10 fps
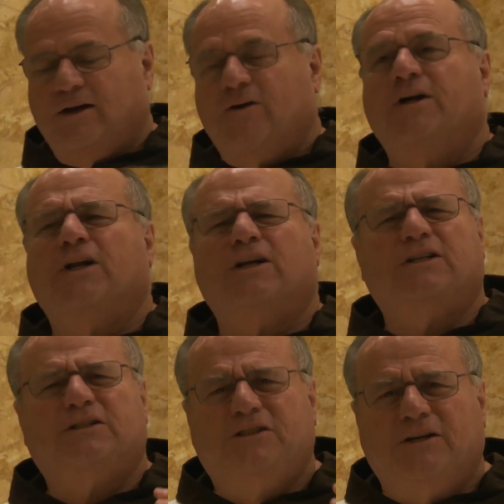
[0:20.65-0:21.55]
are in
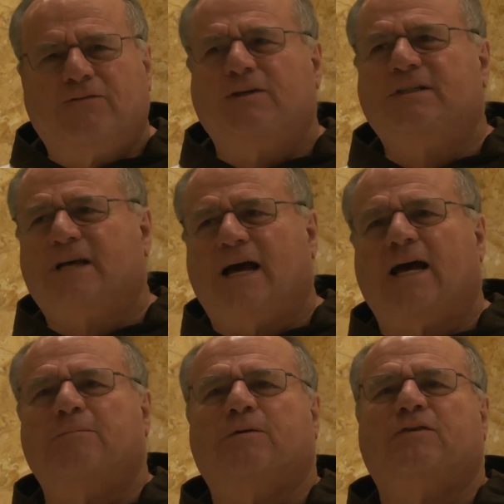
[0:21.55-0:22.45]
a different
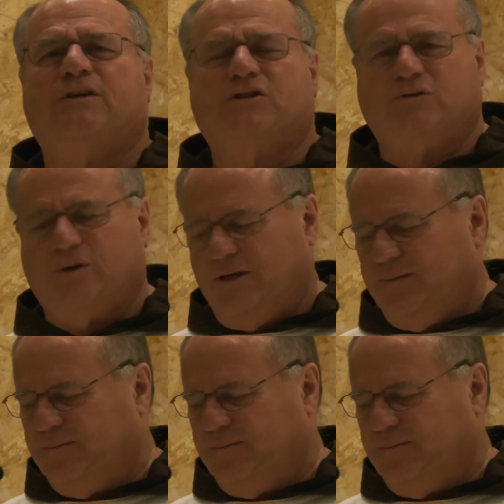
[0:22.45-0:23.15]
time of history.